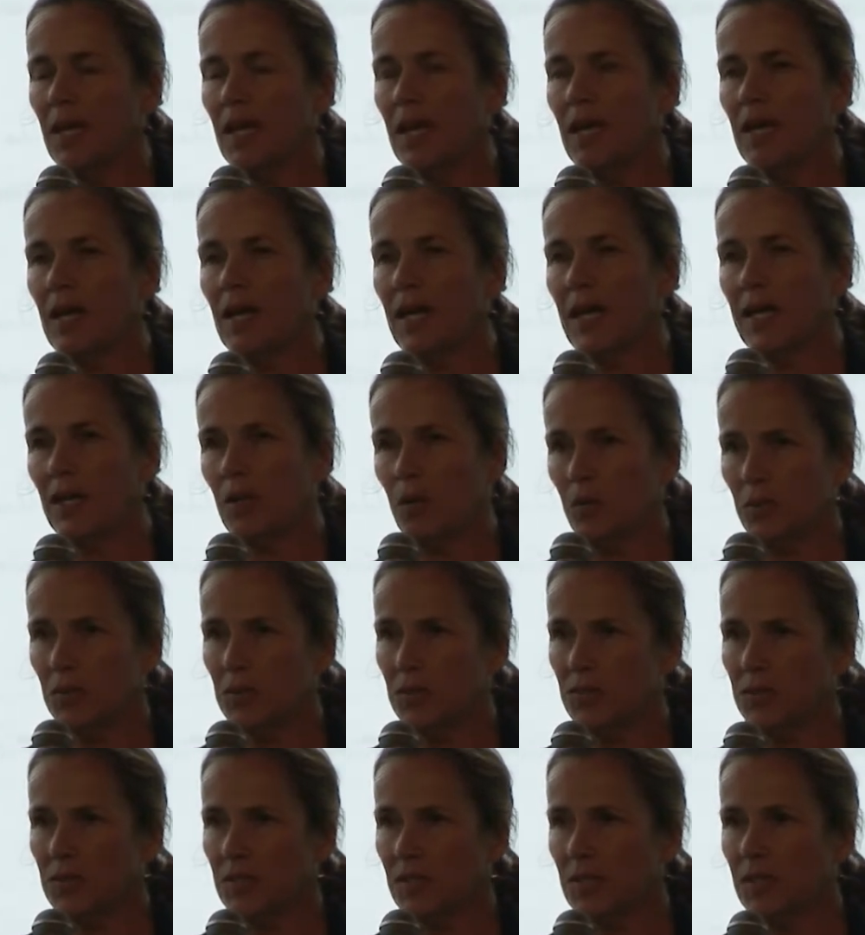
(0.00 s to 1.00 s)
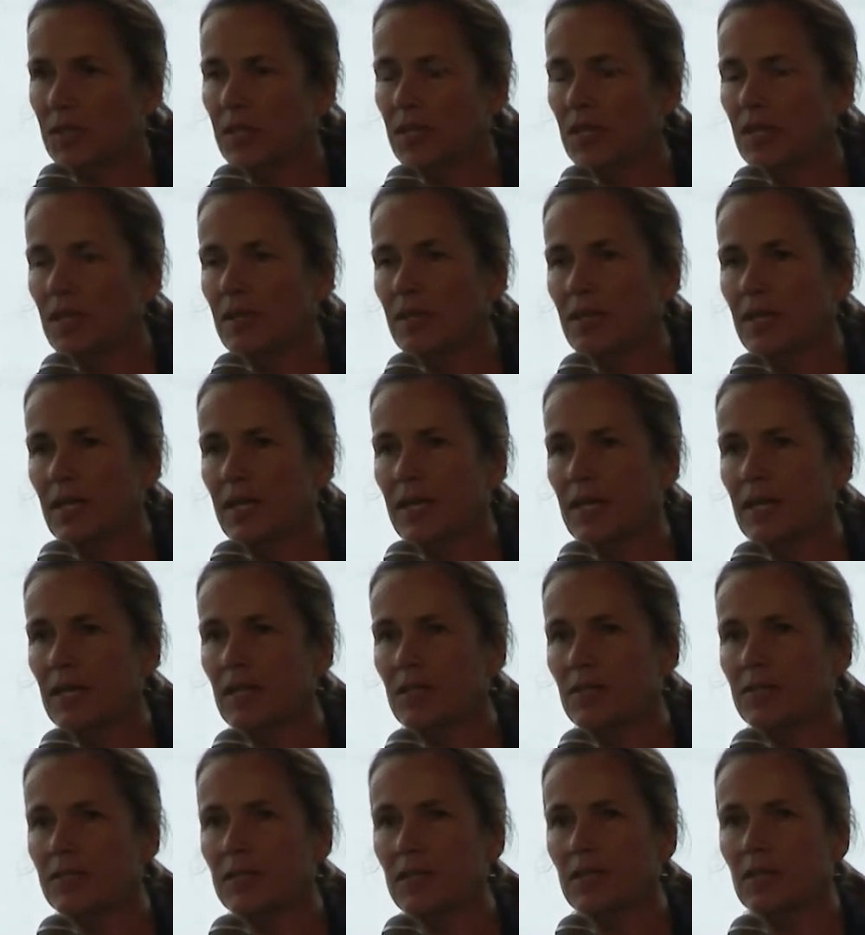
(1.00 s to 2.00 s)
and holistically,
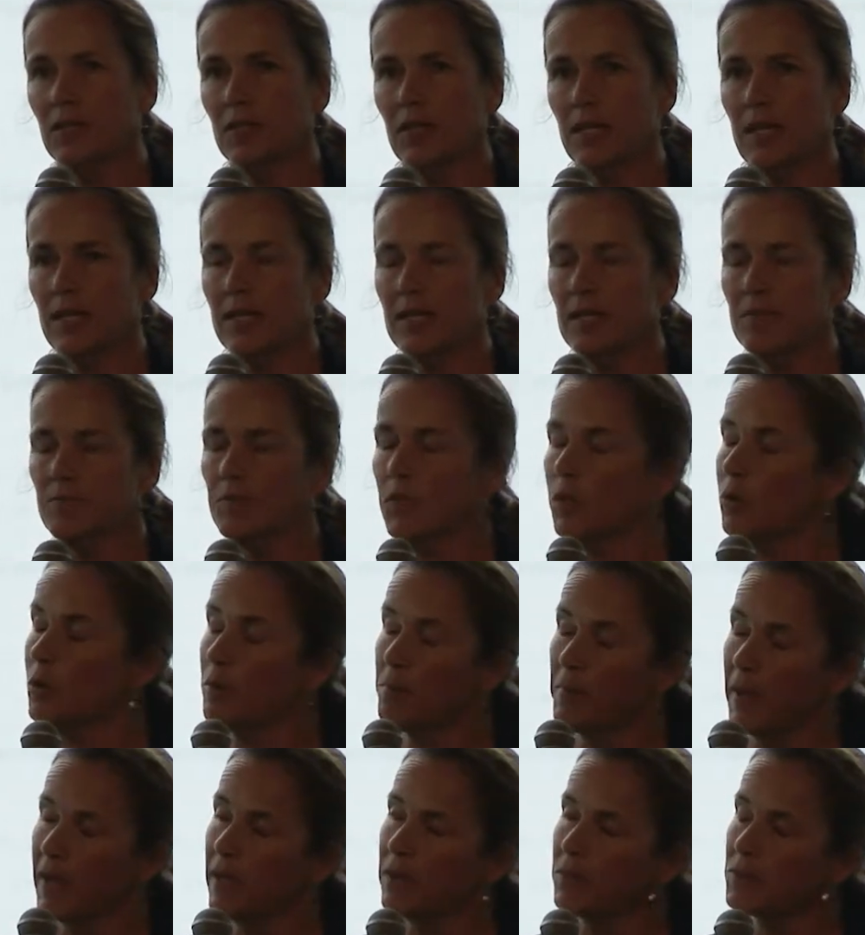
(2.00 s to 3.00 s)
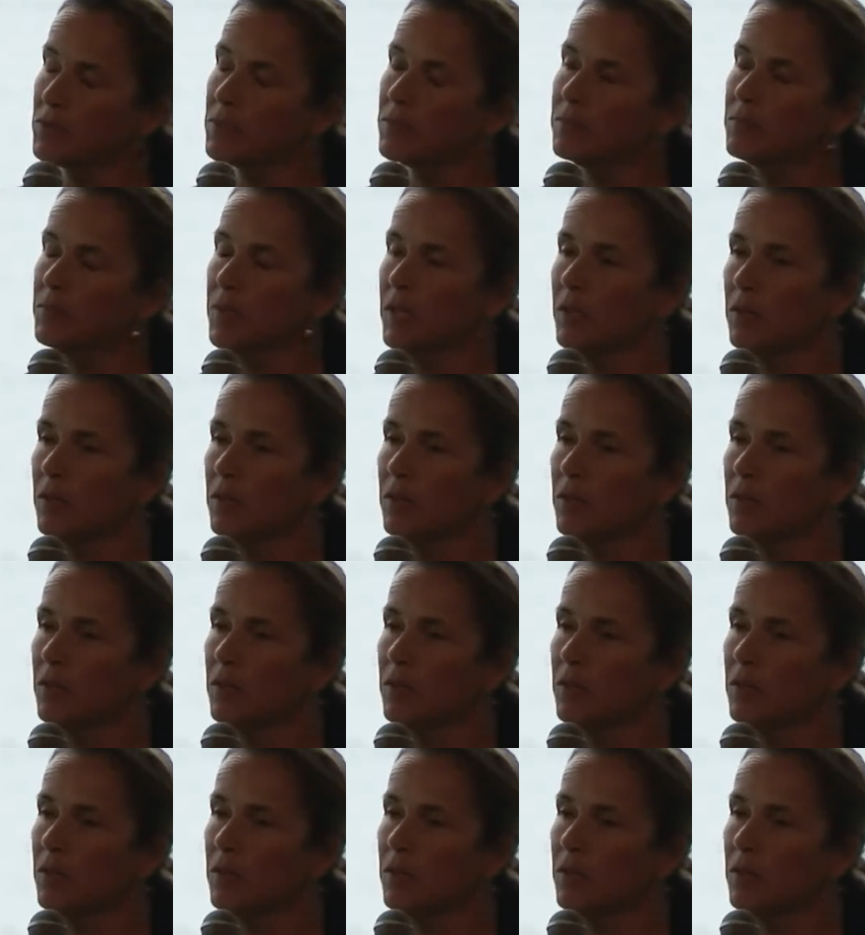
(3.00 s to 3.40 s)
and about